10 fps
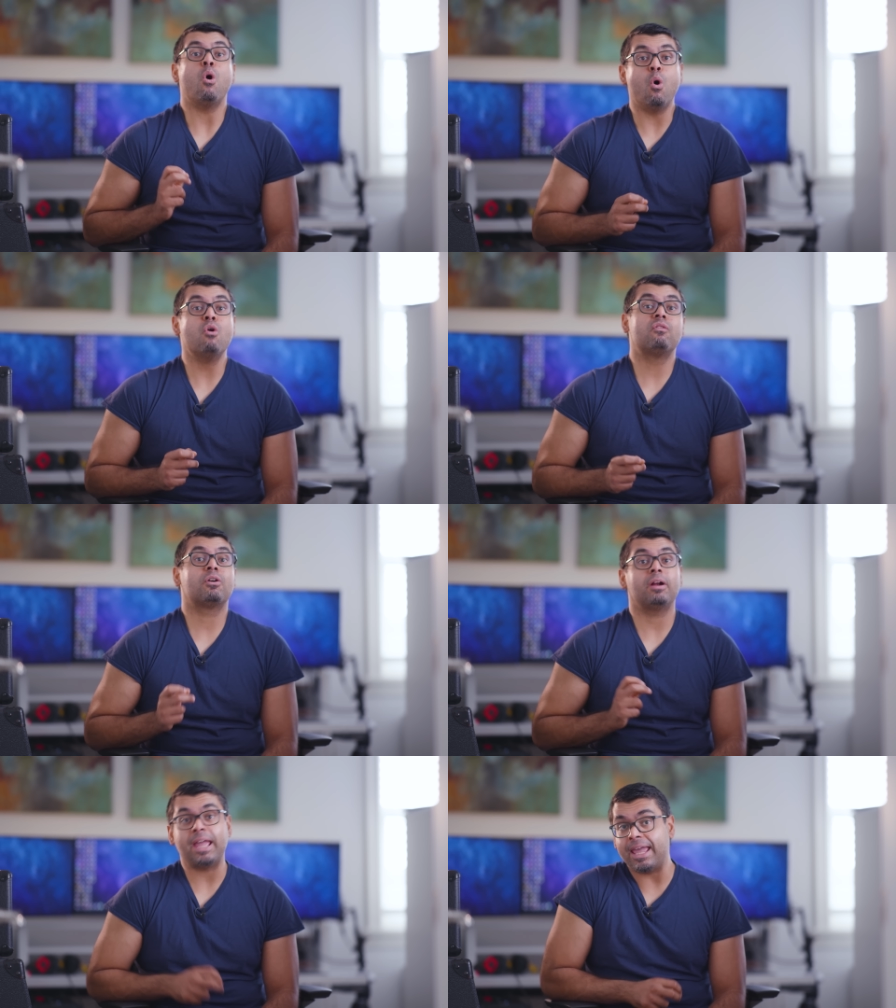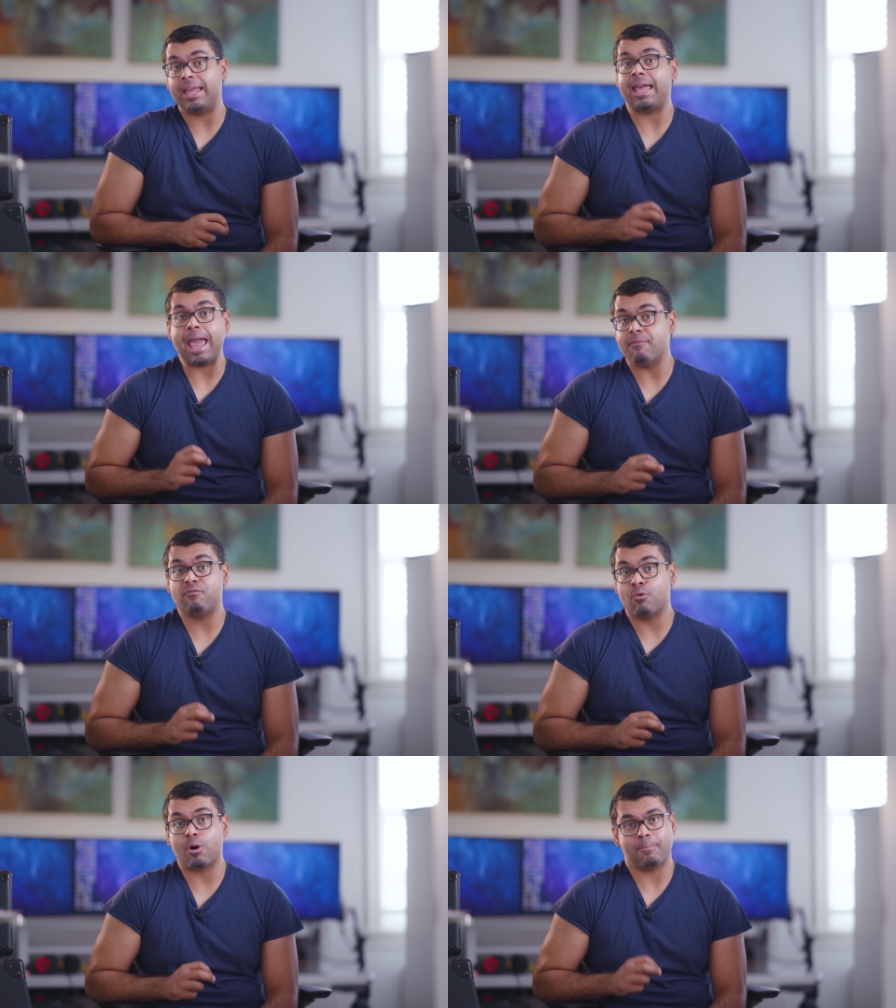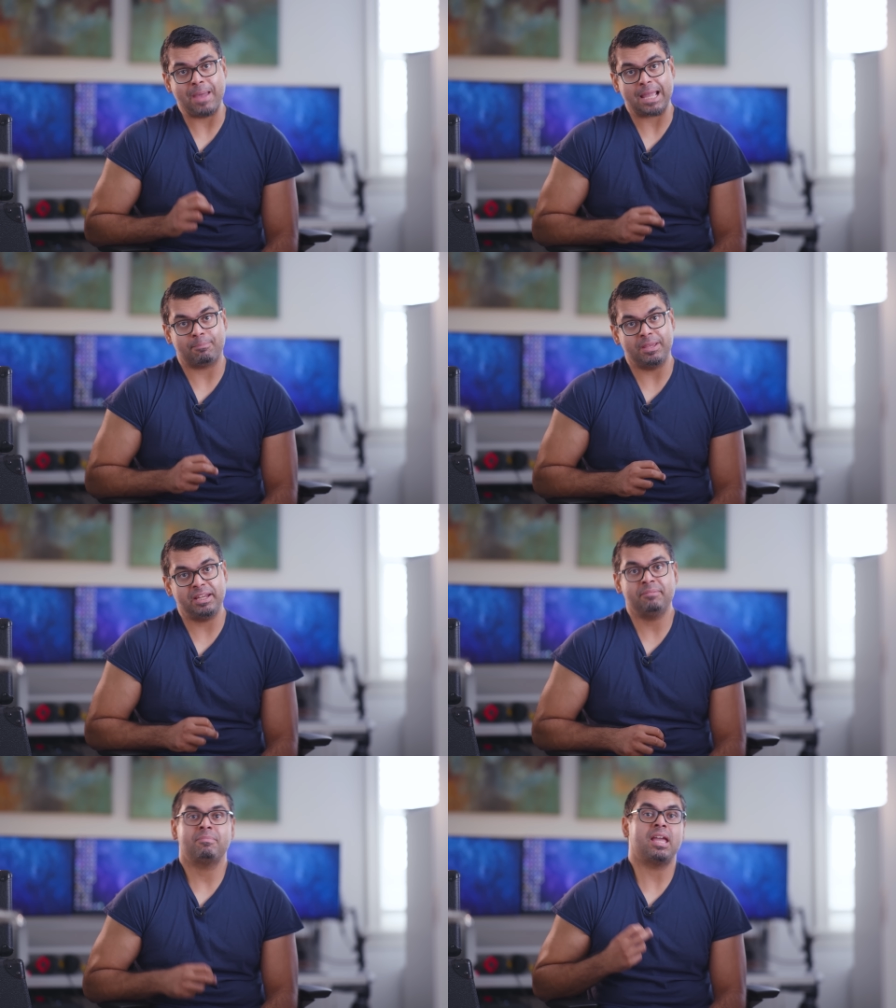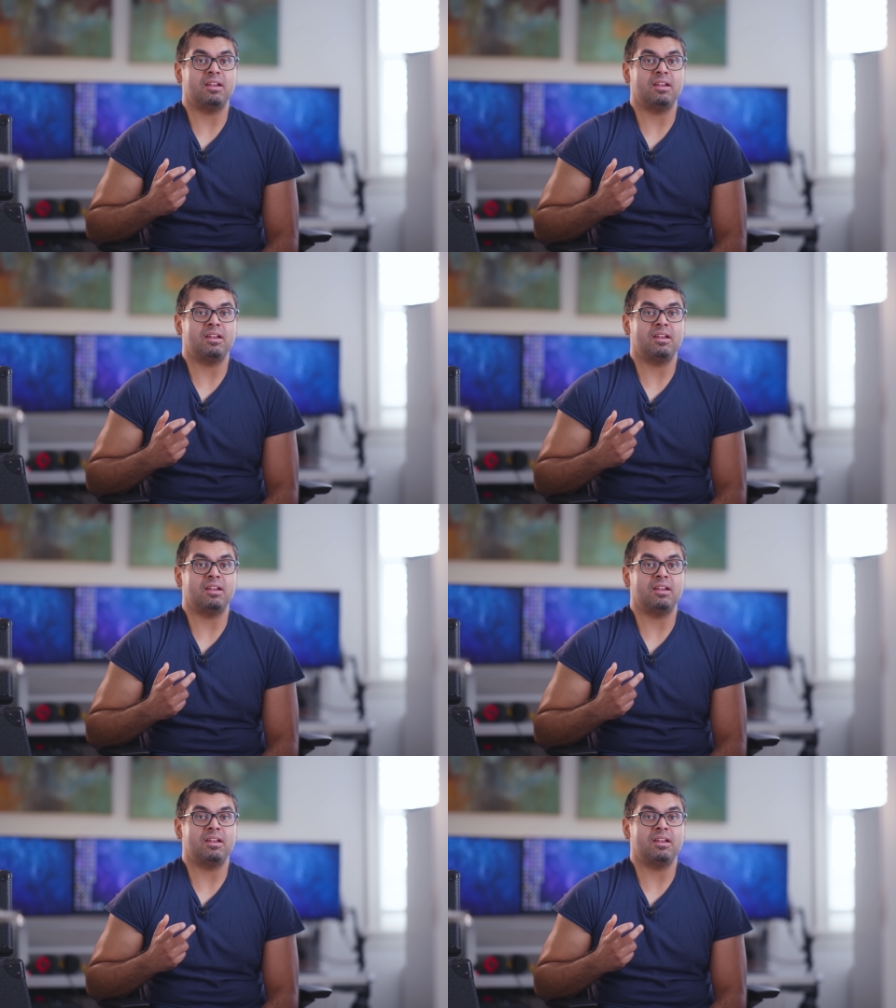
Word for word: over a M4 Mac Mini.